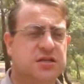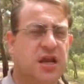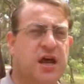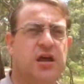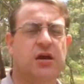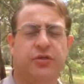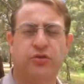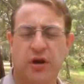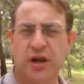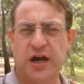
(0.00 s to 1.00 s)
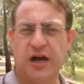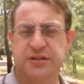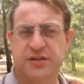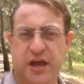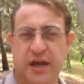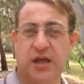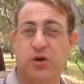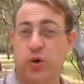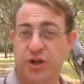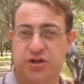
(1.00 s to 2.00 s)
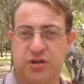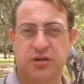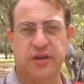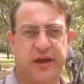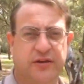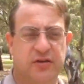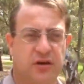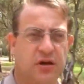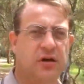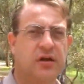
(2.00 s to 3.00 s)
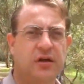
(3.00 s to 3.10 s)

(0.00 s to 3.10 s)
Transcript: today I thought I'd answer a question that uh,